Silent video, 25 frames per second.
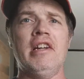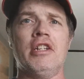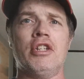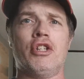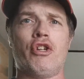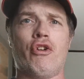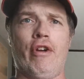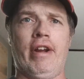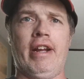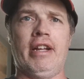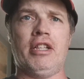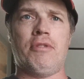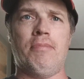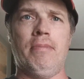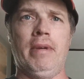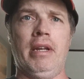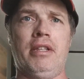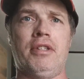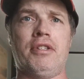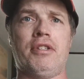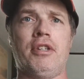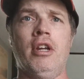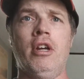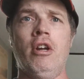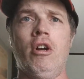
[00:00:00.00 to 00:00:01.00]

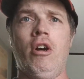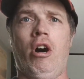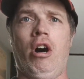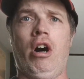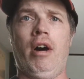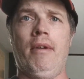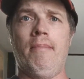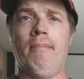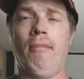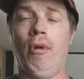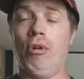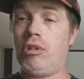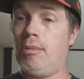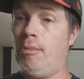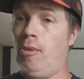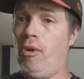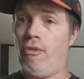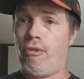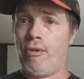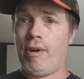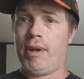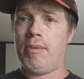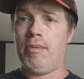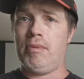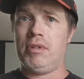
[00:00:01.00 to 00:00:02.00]
transmits on multiple
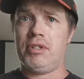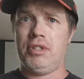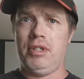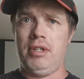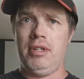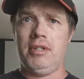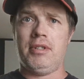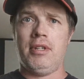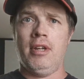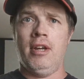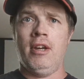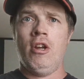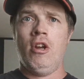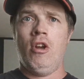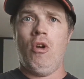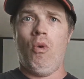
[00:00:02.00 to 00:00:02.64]
frequencies,